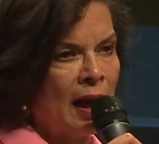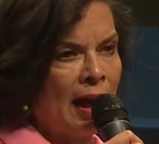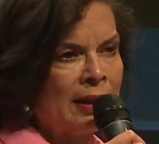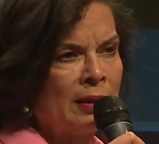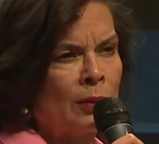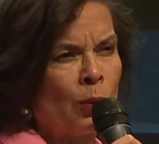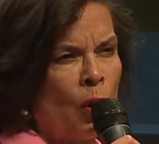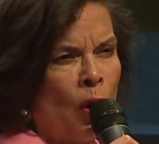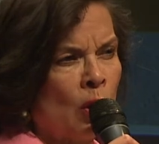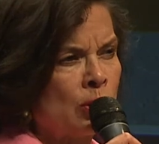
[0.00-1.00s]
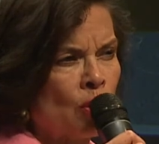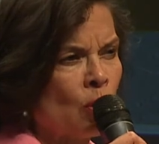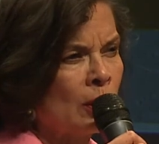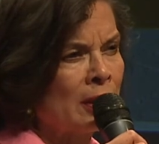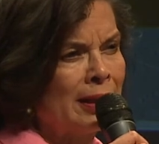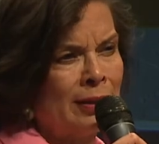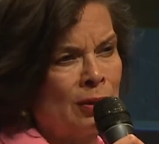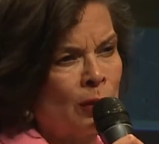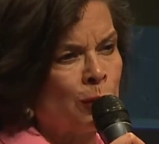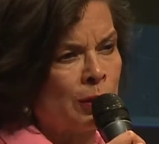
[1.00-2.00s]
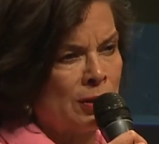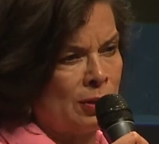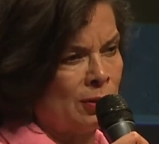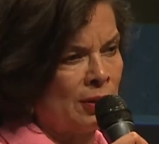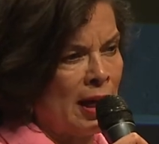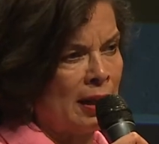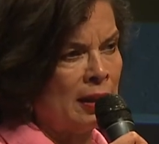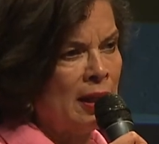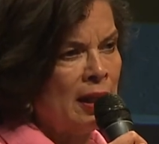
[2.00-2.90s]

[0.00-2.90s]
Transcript: and our total indifference to that.